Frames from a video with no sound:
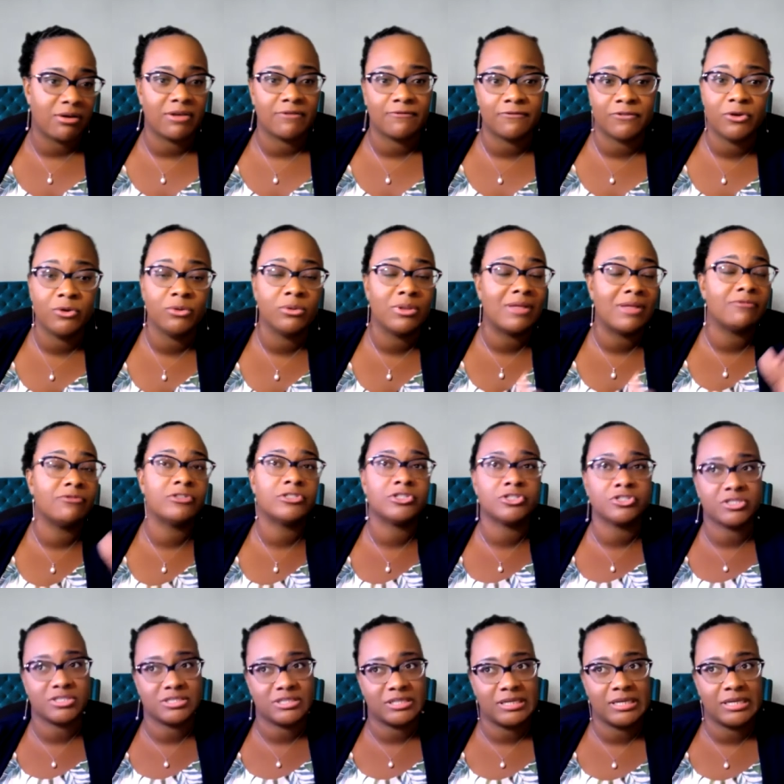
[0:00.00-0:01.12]
If you love what you're
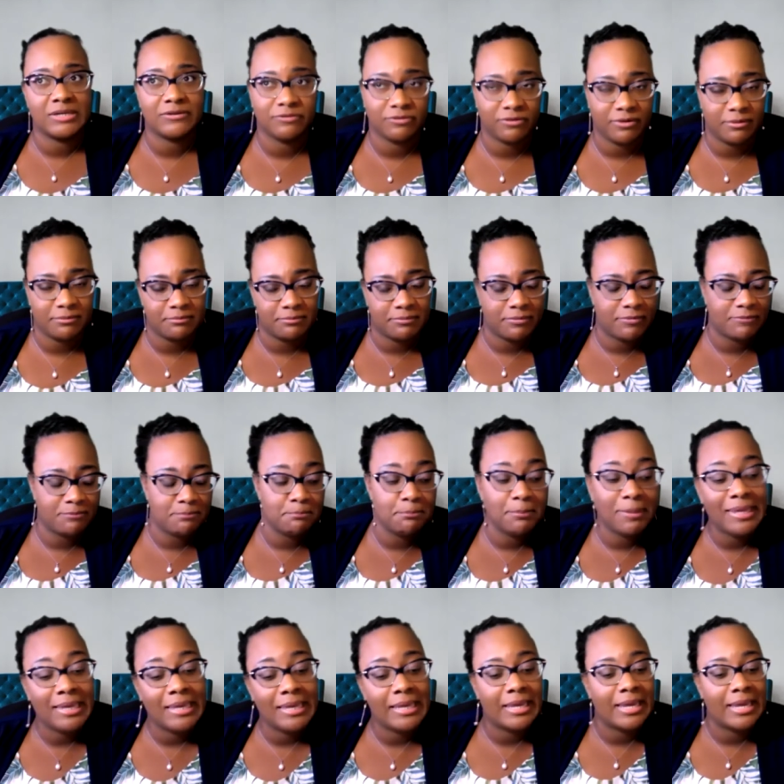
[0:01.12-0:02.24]
seeing from
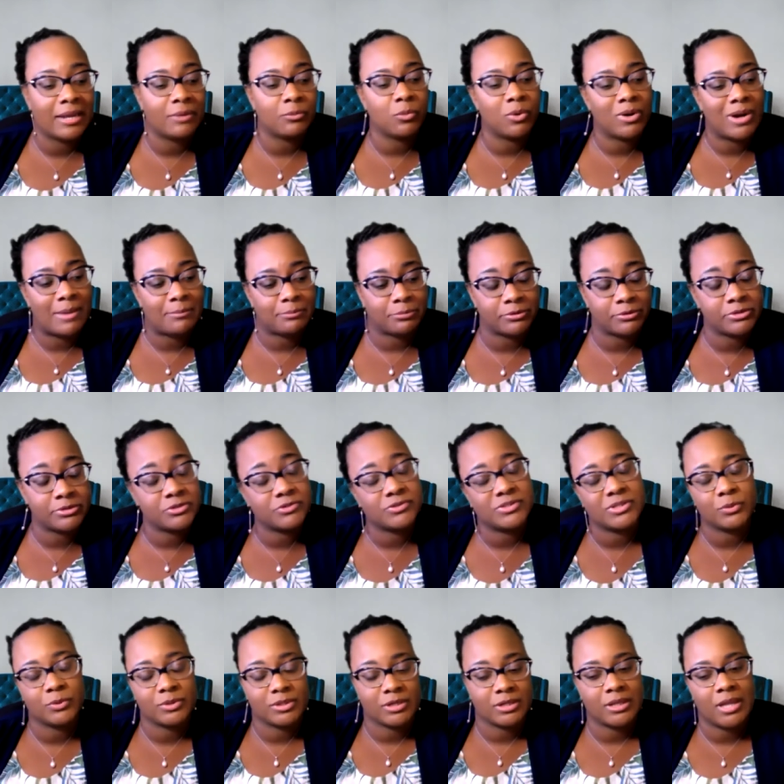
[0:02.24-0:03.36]
me and what I'm producing
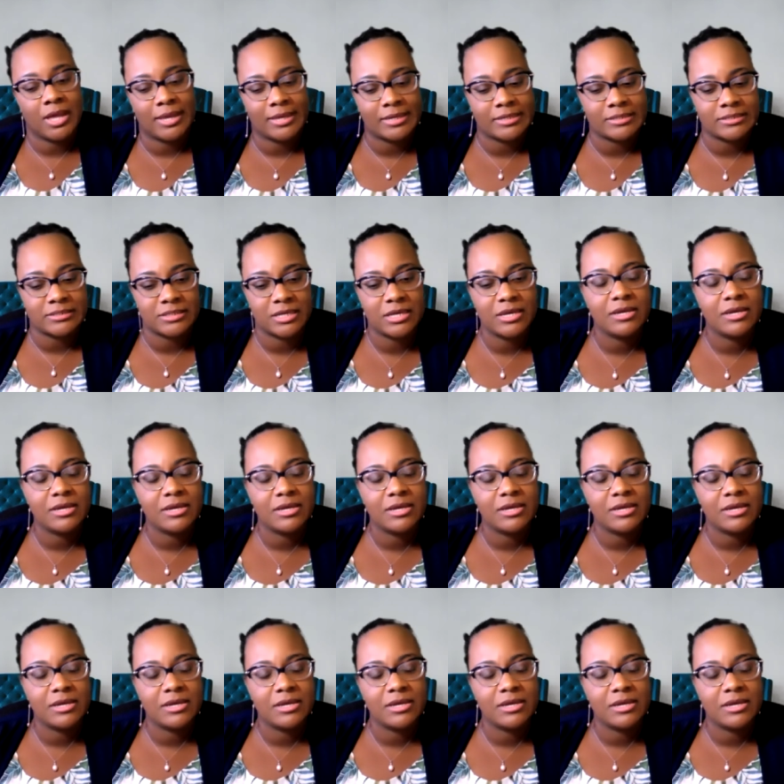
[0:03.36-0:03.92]
with clients,